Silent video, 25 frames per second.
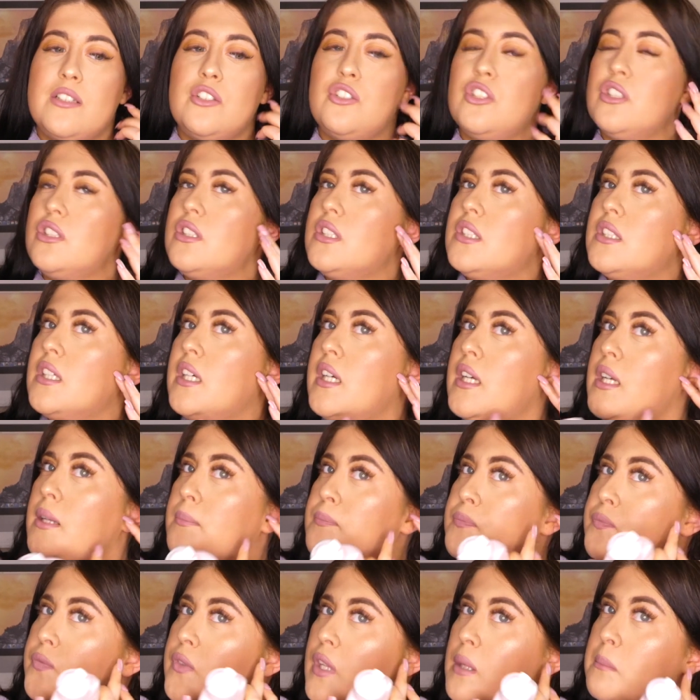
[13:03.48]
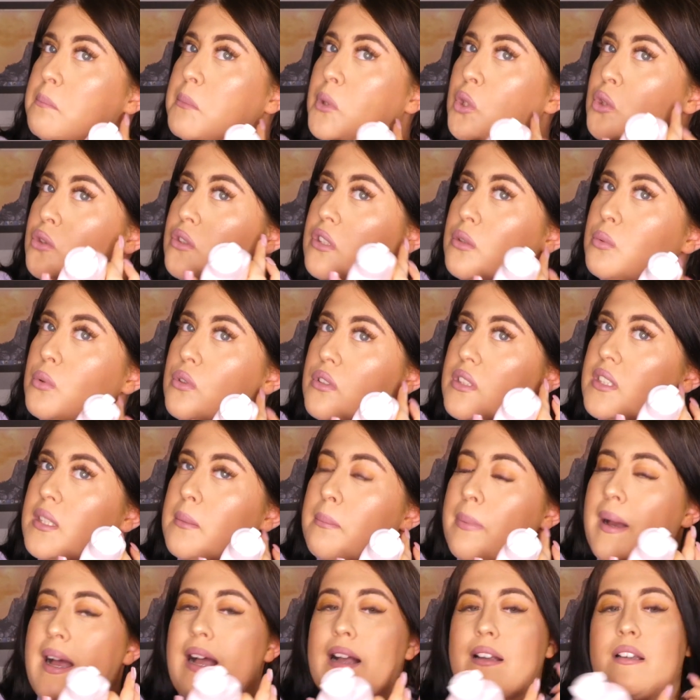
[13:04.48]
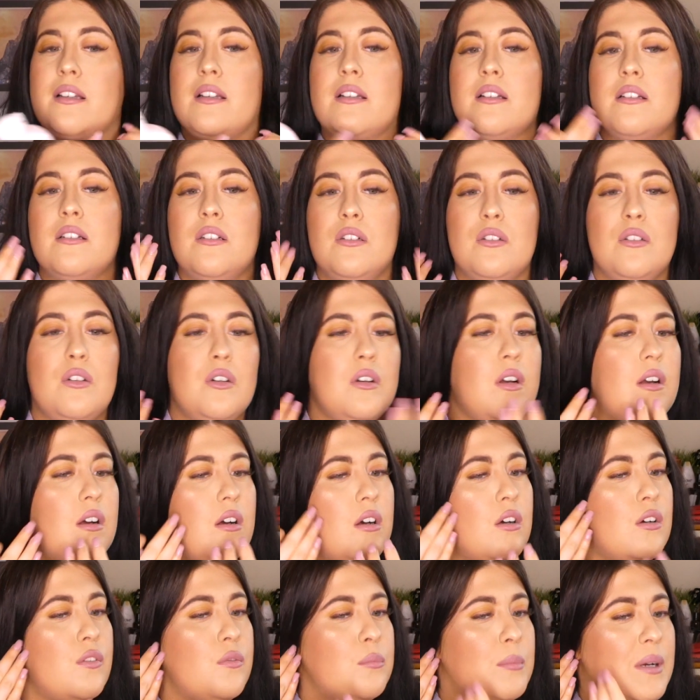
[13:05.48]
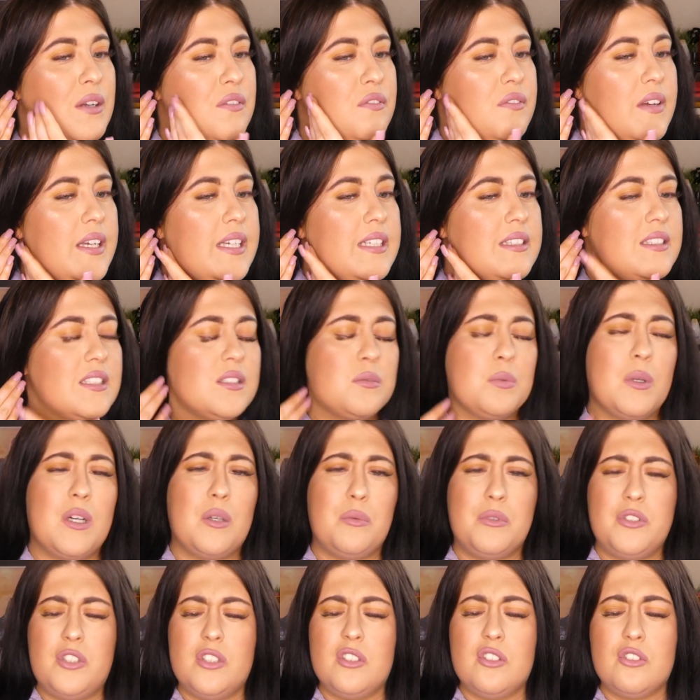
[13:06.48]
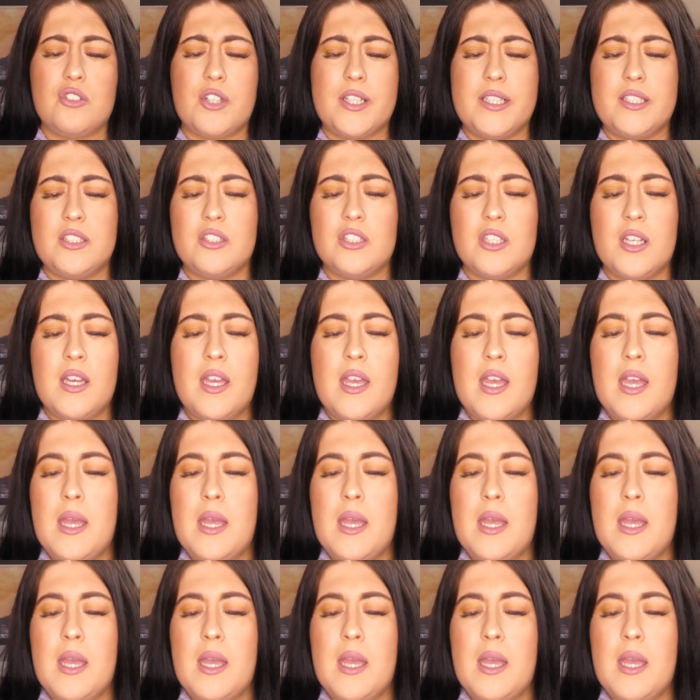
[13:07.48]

and just more towards the back of my face as well, which is strange.